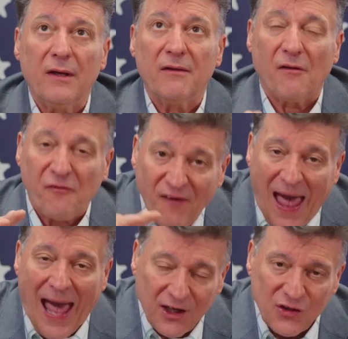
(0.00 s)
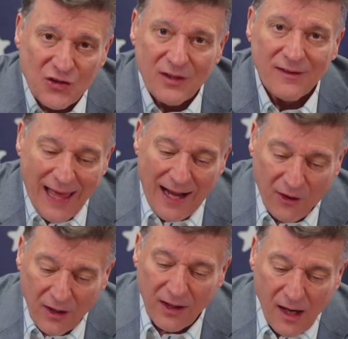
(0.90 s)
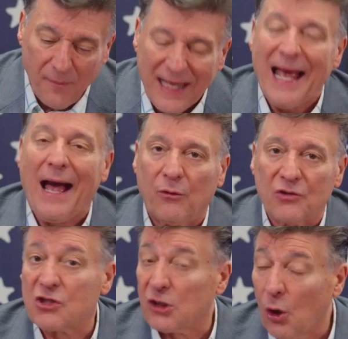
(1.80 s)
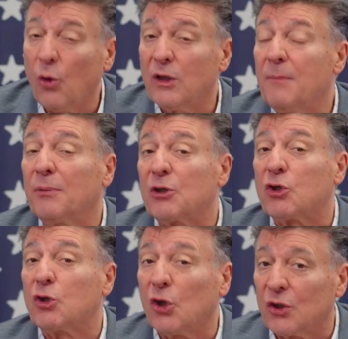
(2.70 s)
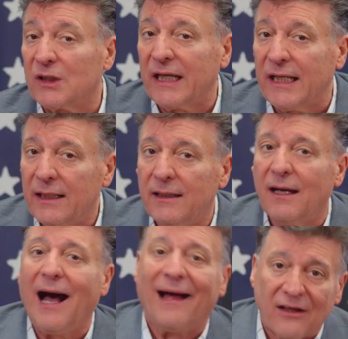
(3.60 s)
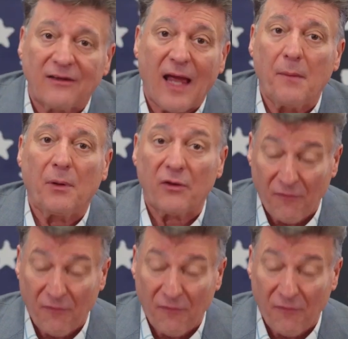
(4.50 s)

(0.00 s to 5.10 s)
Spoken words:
the facts that are coming out slowly but surely on the table.